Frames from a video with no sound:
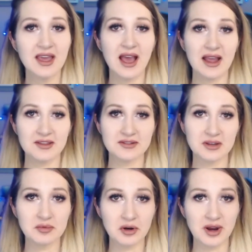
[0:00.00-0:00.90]
I use a
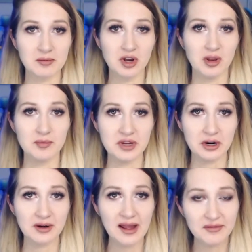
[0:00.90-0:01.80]
program called
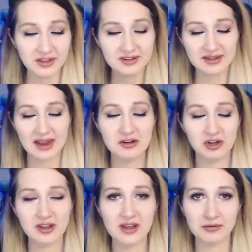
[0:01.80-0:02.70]
PureRef. This is
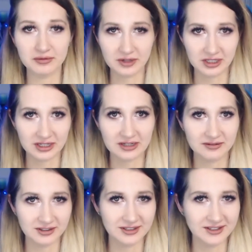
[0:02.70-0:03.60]
actually a really,
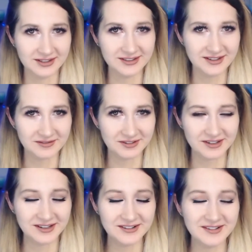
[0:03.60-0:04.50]
really good tip for
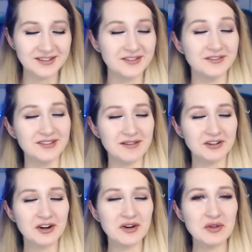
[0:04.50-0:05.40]
you if you've never
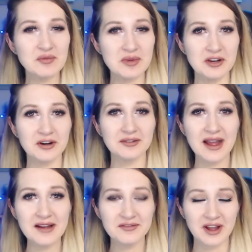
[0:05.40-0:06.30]
heard of PureRef.